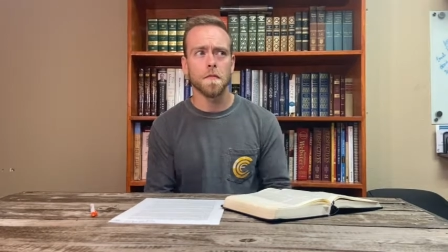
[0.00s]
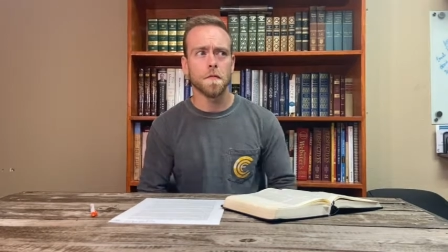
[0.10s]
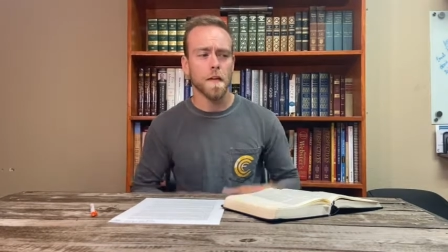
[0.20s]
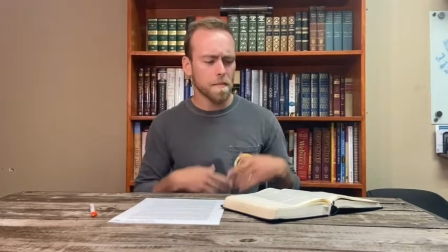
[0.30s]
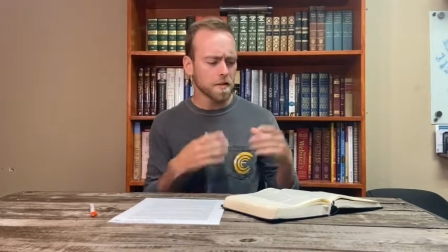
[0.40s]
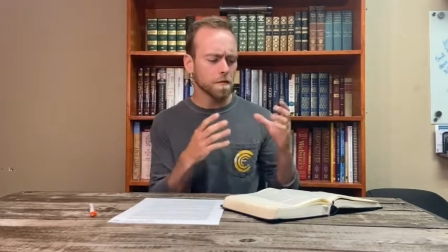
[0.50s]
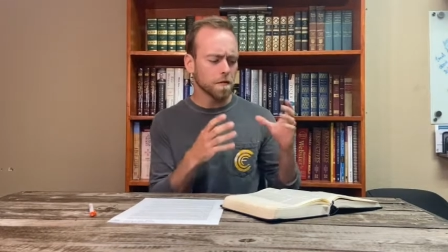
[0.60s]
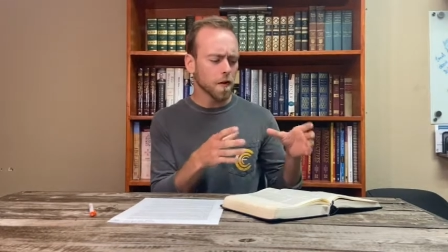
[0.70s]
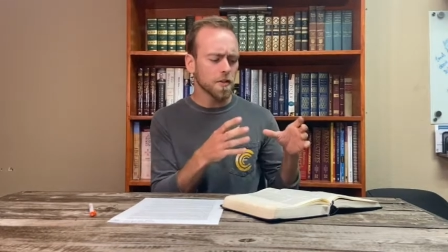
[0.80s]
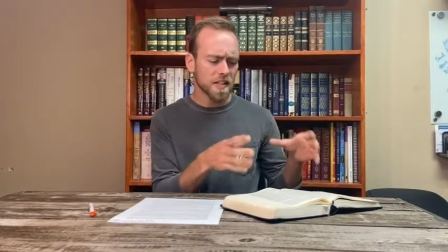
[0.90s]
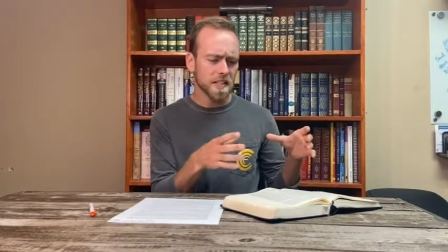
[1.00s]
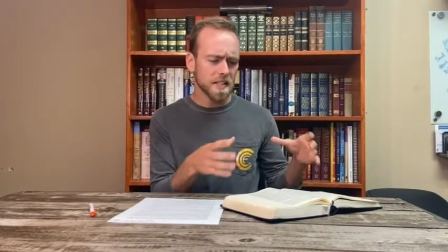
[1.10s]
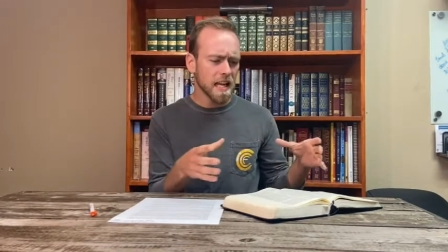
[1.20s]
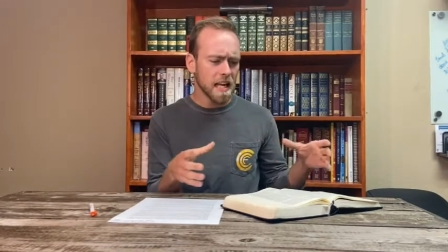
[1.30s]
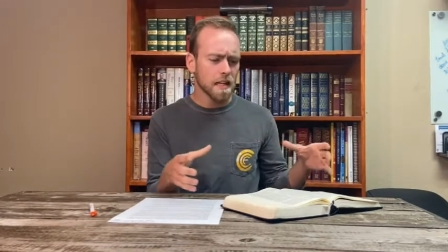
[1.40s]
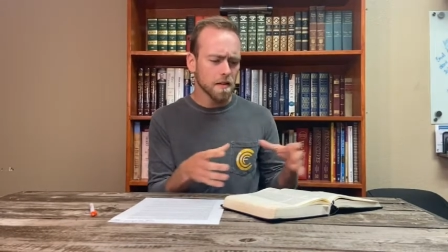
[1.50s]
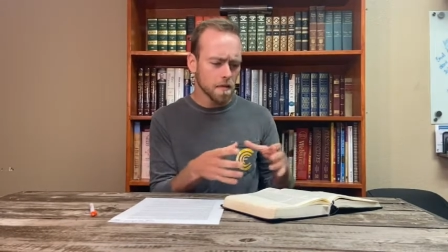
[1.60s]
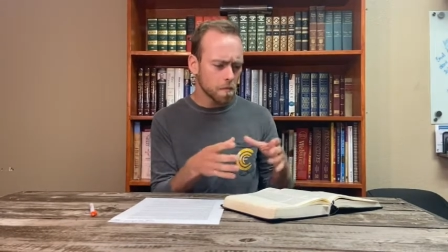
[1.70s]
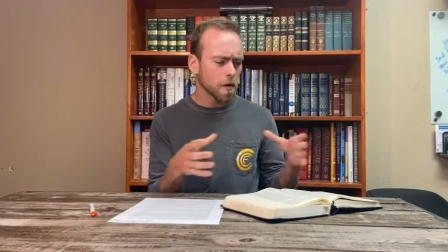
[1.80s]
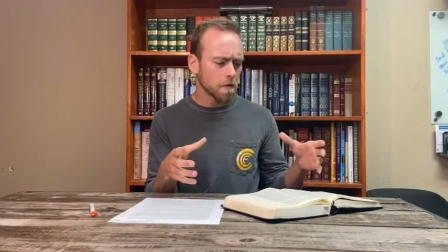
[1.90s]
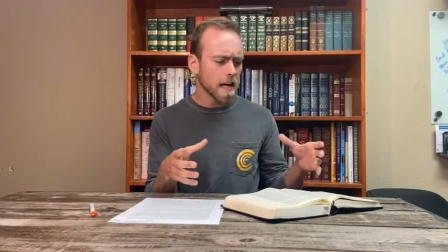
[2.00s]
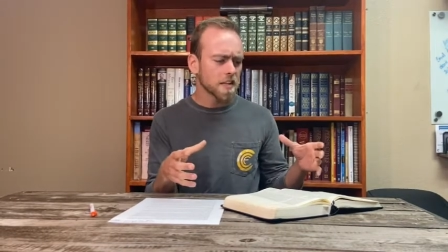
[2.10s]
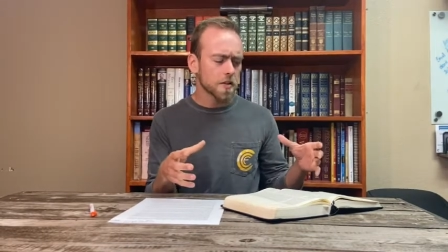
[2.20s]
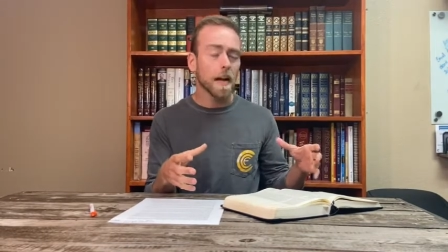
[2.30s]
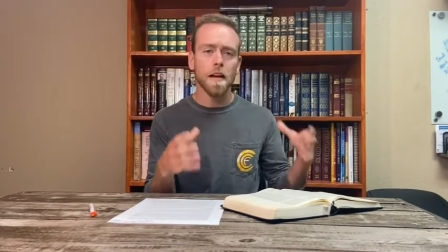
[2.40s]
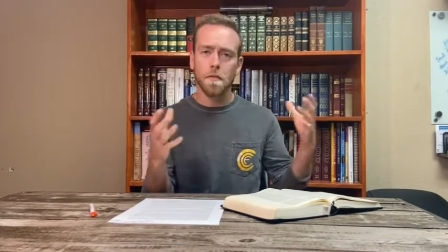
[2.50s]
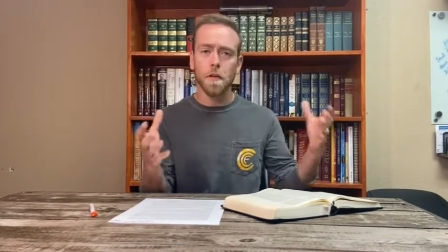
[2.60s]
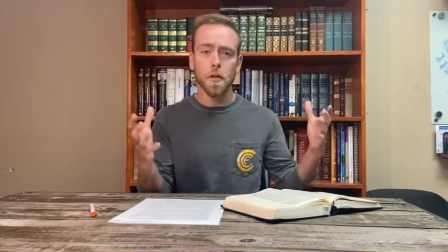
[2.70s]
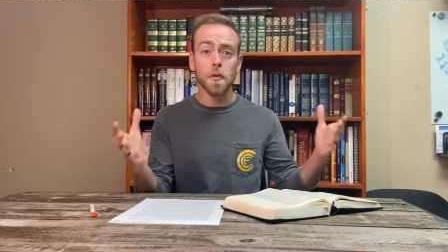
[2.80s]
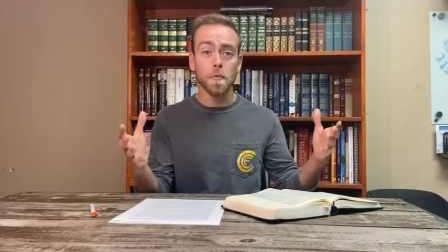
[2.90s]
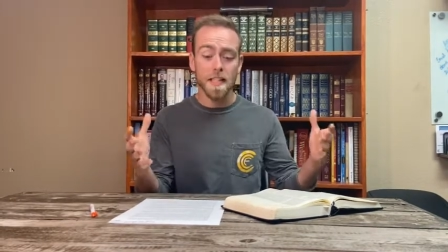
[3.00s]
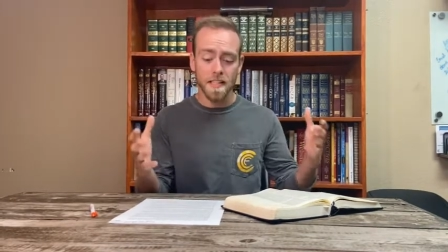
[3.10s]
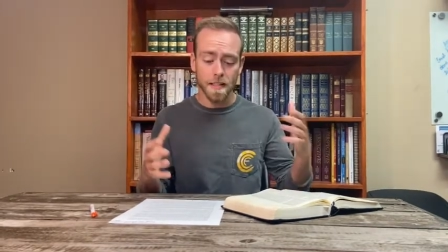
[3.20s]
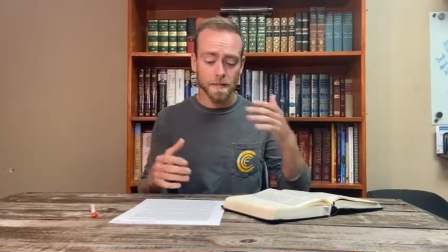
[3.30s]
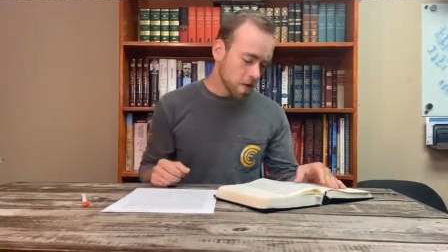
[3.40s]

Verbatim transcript: famous verses in the book of Esther, and for good reason.